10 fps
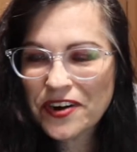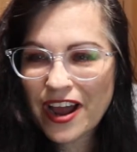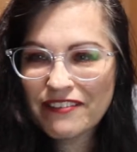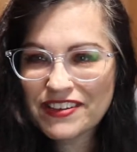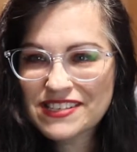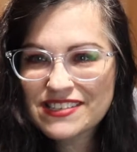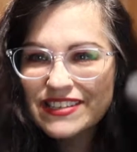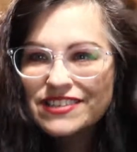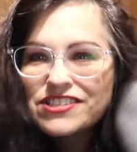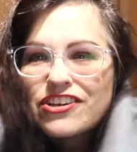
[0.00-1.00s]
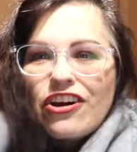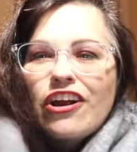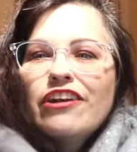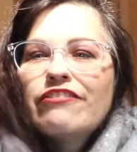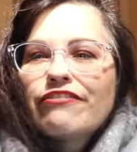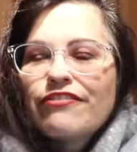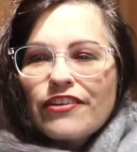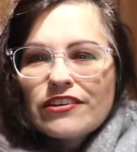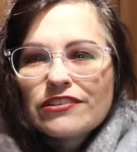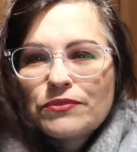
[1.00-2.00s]
or obviously a scarf,
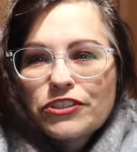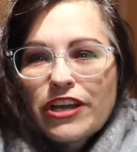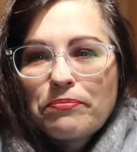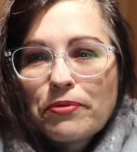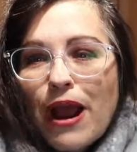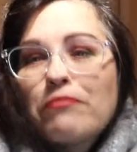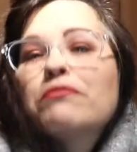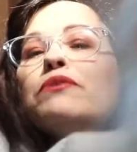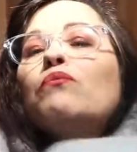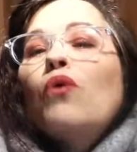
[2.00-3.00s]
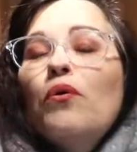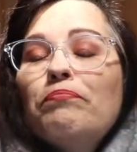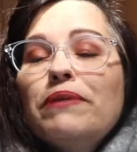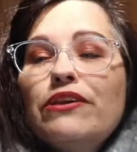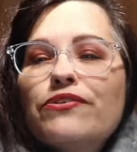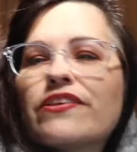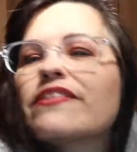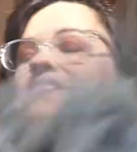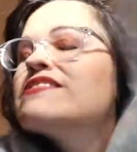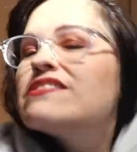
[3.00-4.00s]
which I probably won't be using
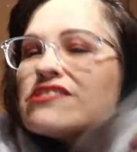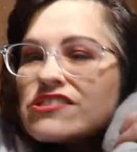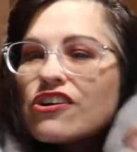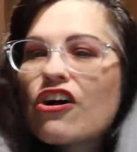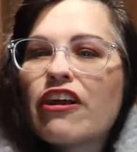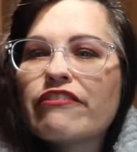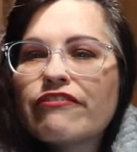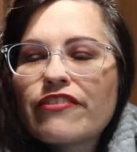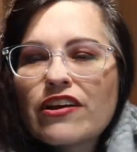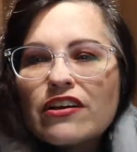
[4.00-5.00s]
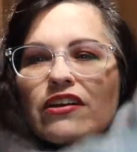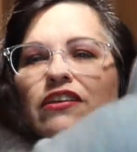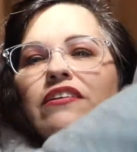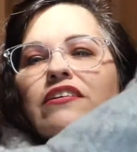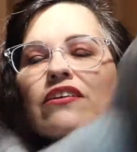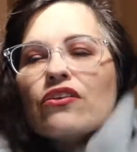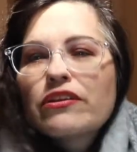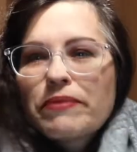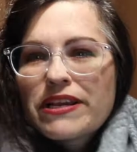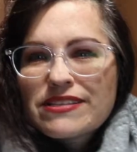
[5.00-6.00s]
this as a scarf,
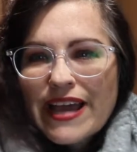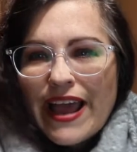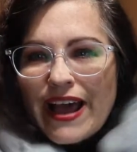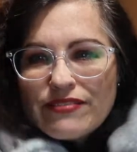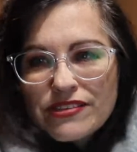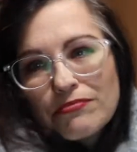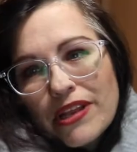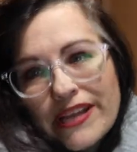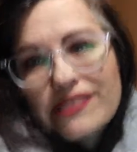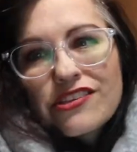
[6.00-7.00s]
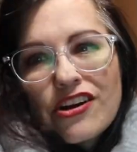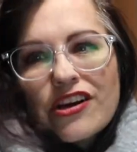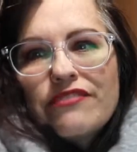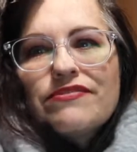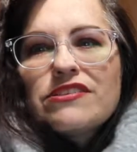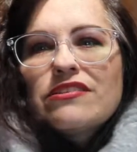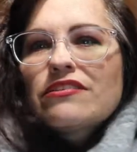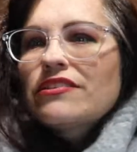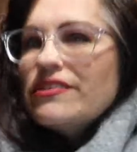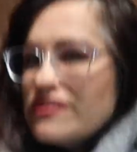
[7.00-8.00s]
only because I have some light scarves,
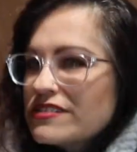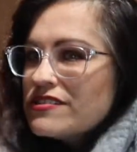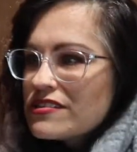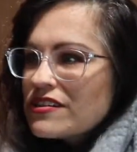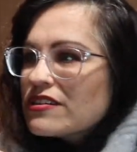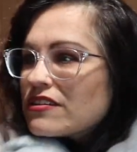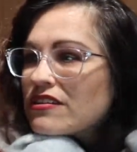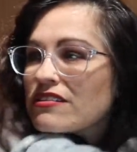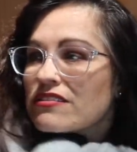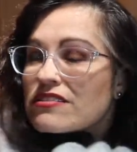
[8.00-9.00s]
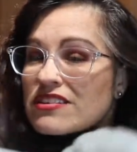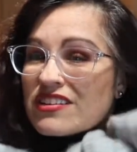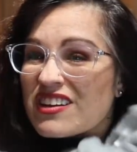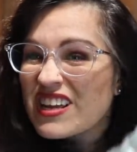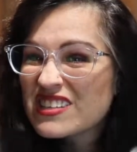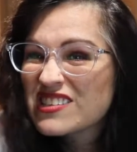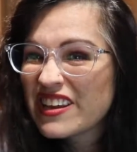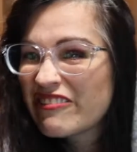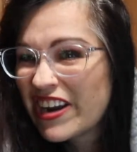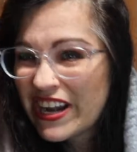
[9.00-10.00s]
because it's, it's
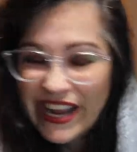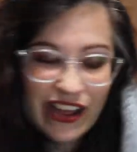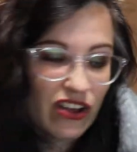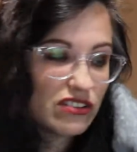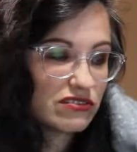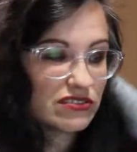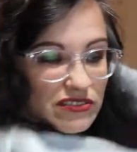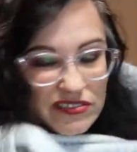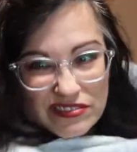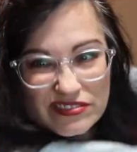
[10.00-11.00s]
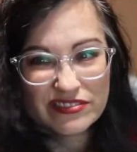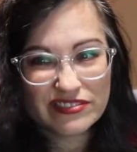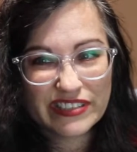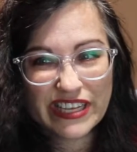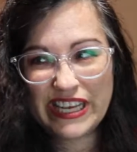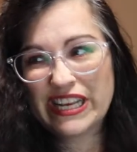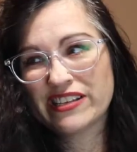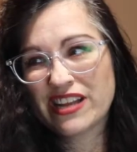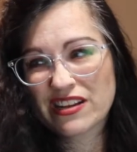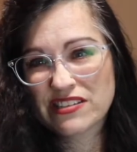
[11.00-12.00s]
like right now, heat
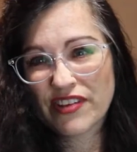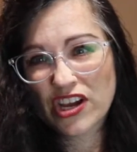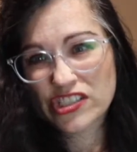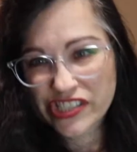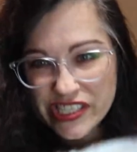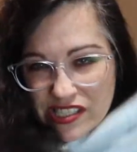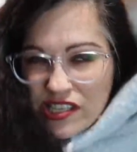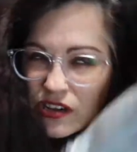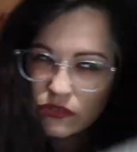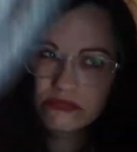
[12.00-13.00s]
index of 100, so